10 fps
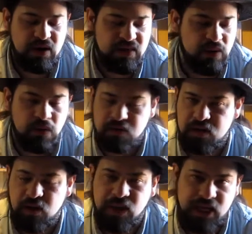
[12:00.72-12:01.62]
I think worth
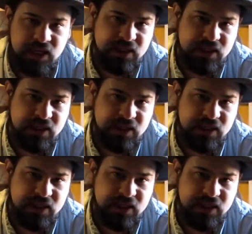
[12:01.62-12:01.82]
knowing.